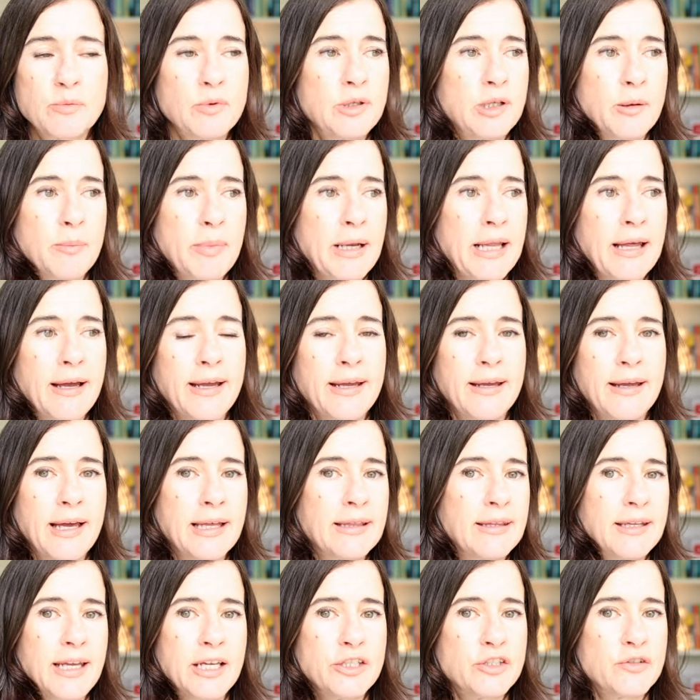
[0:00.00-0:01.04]
will apply
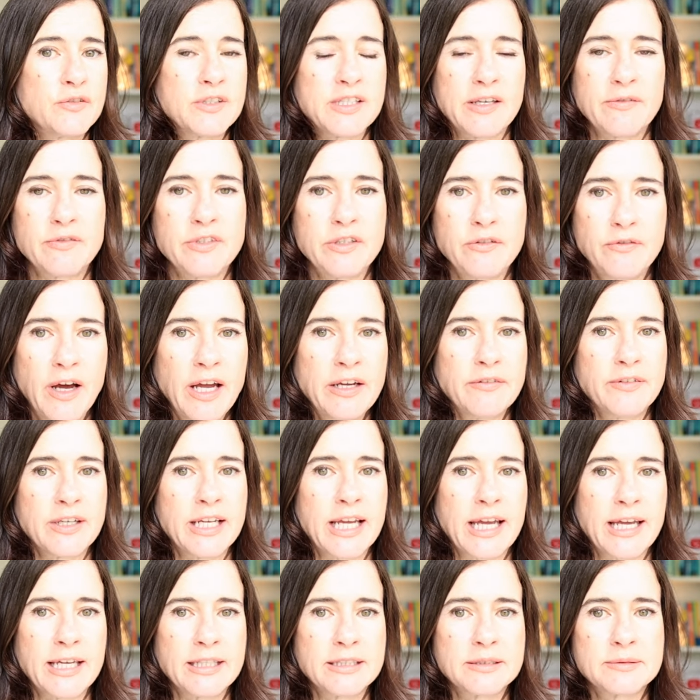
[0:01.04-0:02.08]
at the age of 75
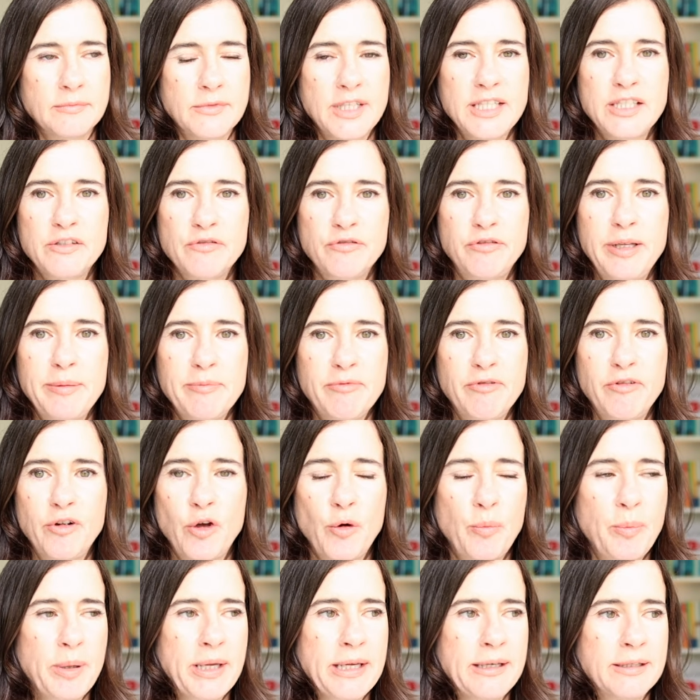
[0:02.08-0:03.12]
again. This flip
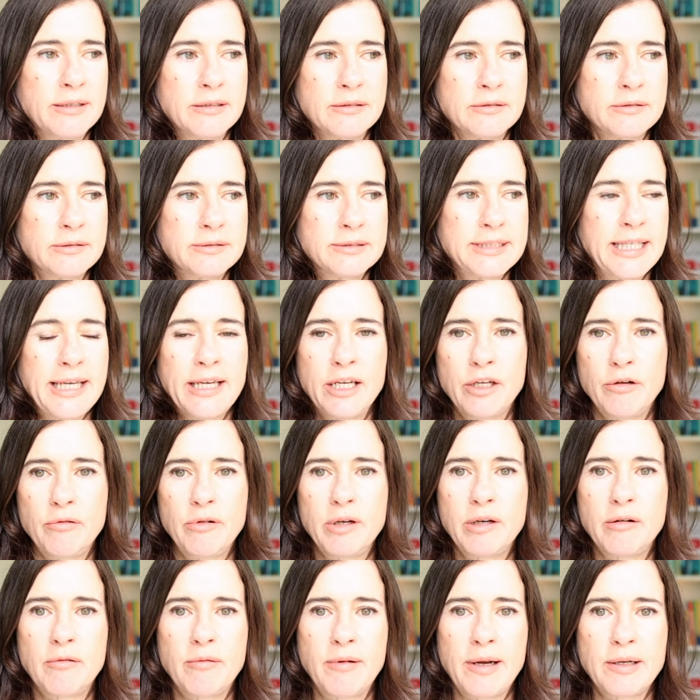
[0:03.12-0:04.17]
flopping and
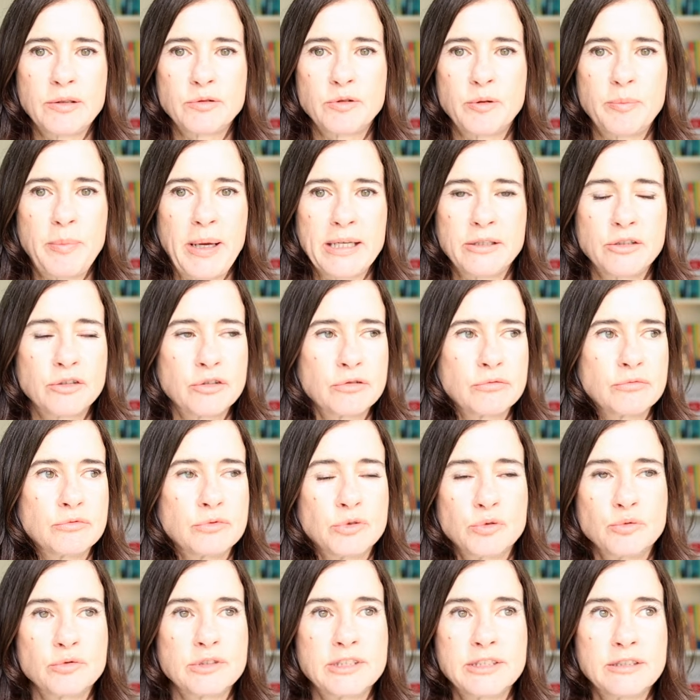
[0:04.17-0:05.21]
tinkering around with pension
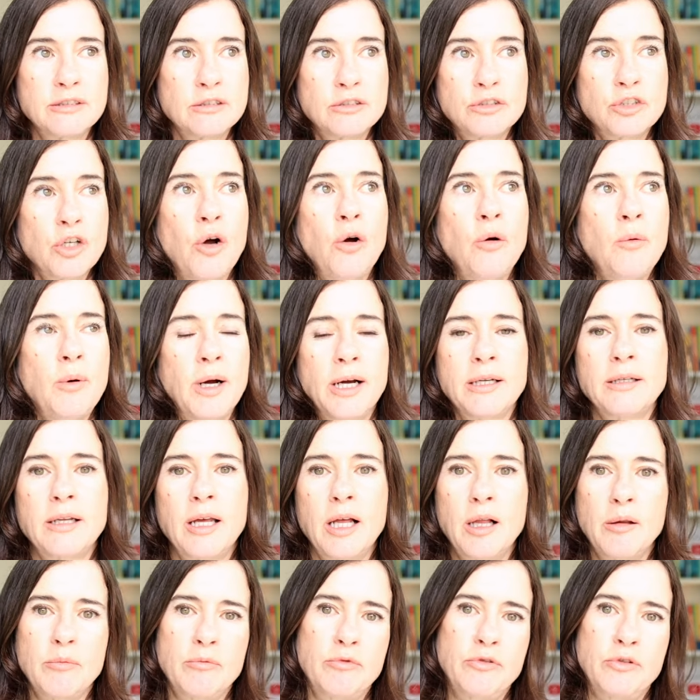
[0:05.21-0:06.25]
rules is so
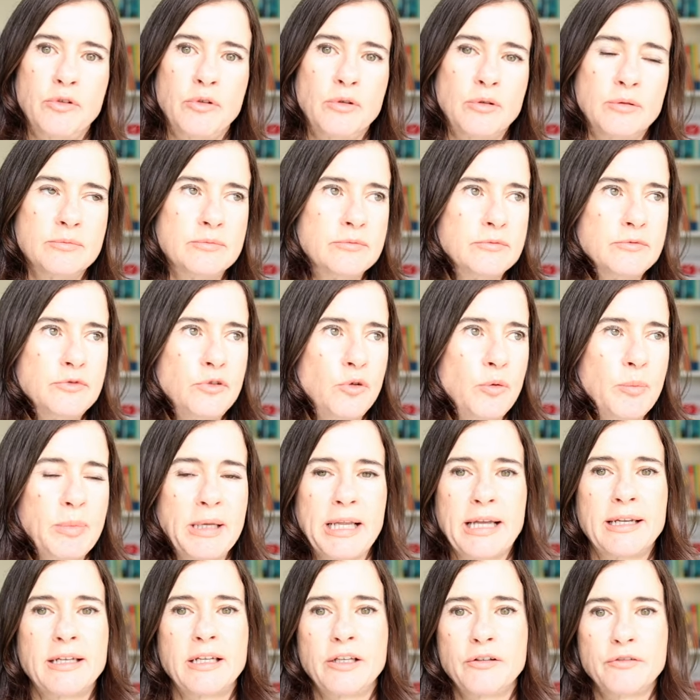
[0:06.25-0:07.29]
unhelpful for
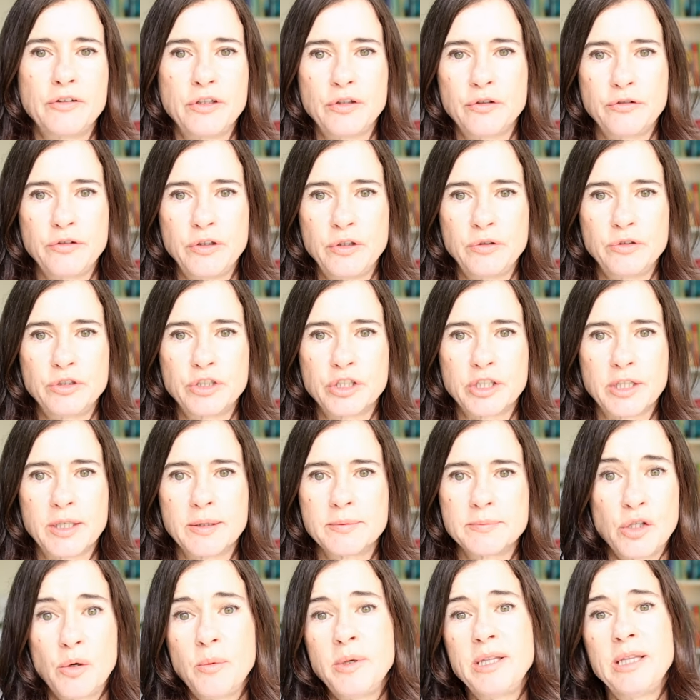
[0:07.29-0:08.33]
planning for your future.
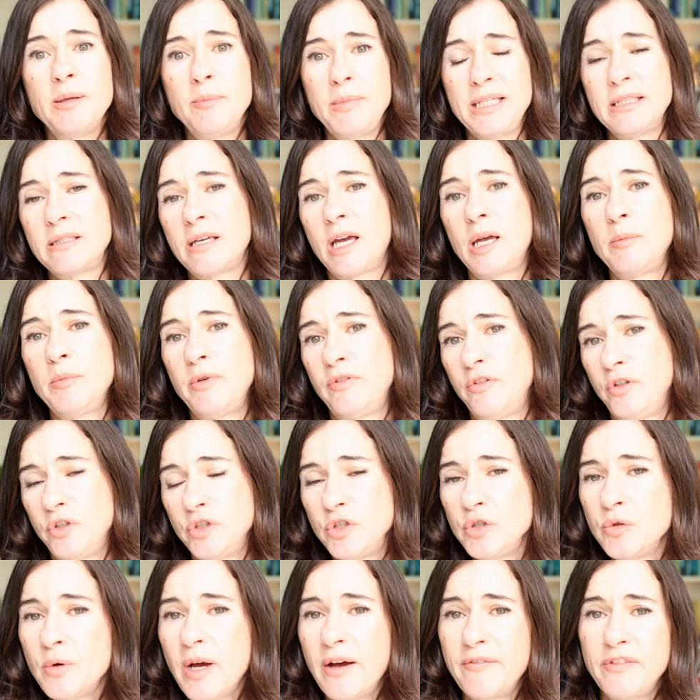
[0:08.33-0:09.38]
So in the meantime, if you
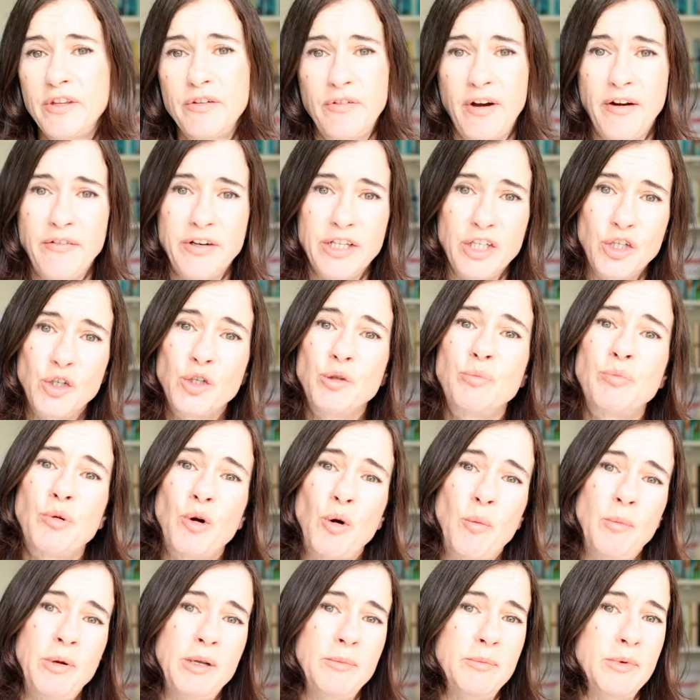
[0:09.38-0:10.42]
do have the very good
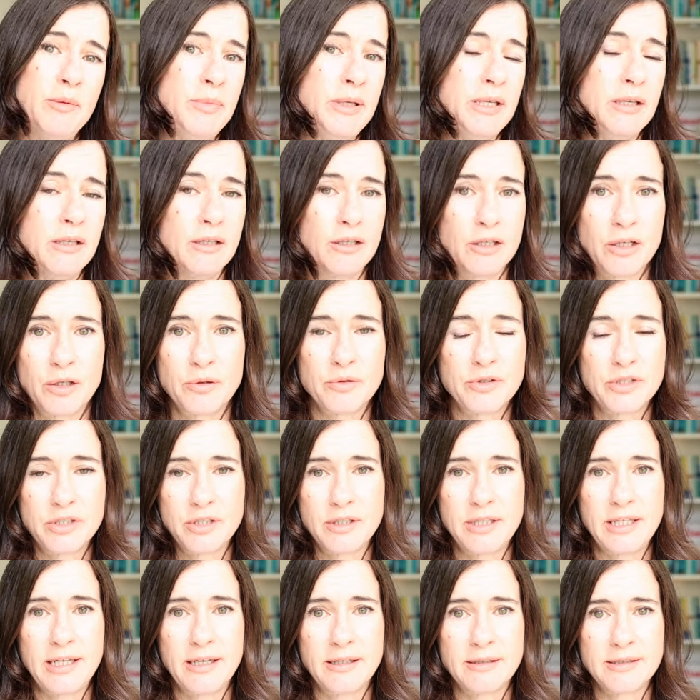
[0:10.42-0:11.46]
problem of being close
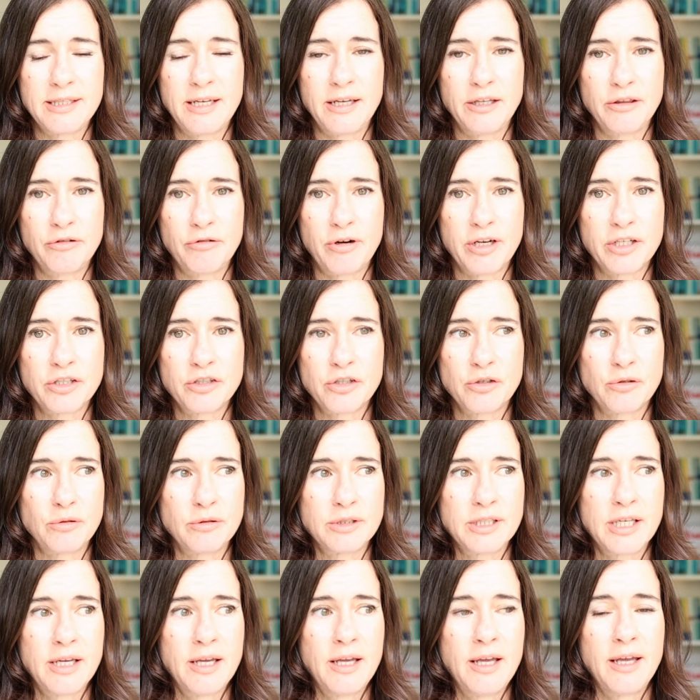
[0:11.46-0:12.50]
to the LTA
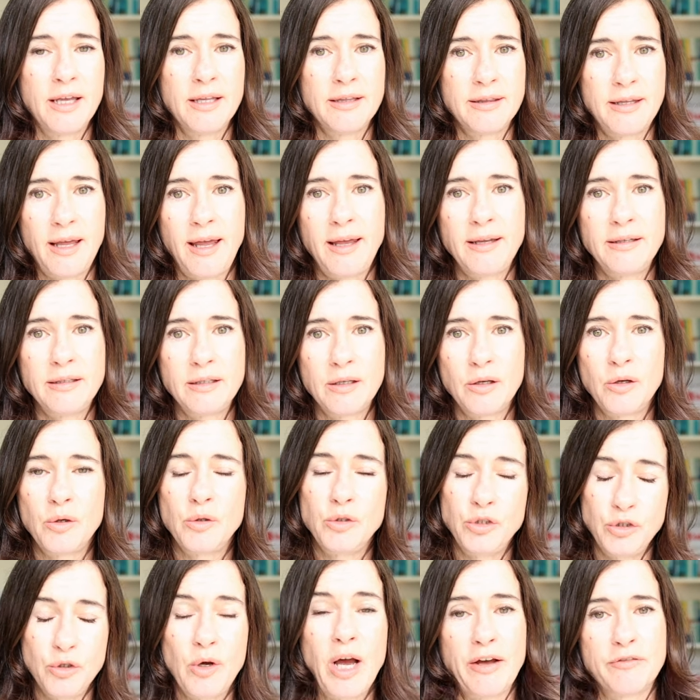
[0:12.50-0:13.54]
threshold, then
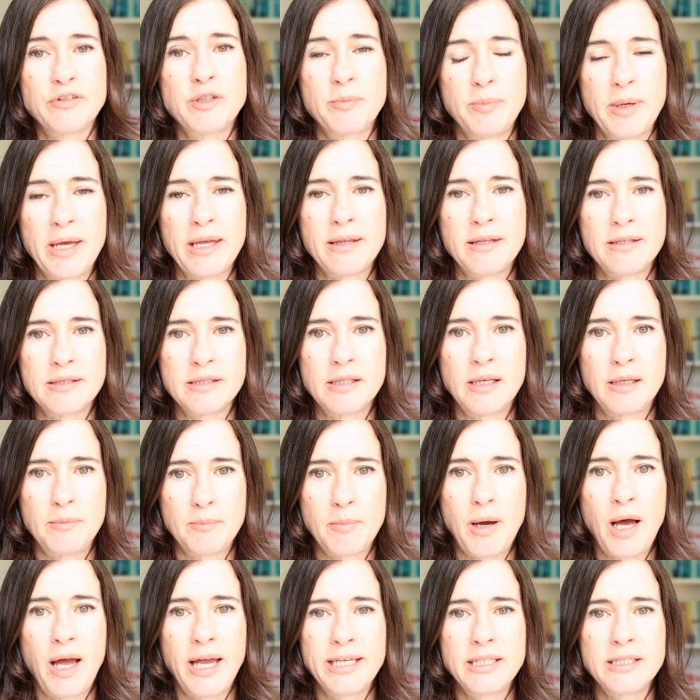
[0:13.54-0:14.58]
you have to bear this
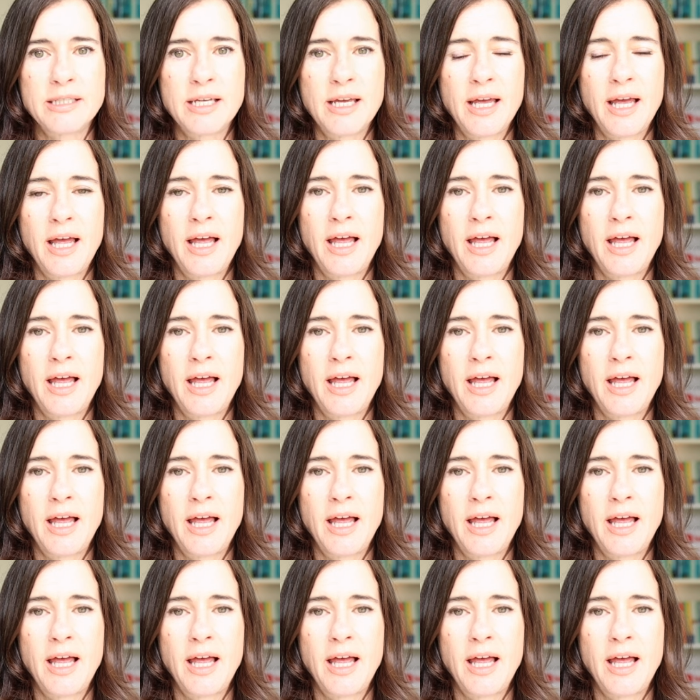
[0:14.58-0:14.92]
in mind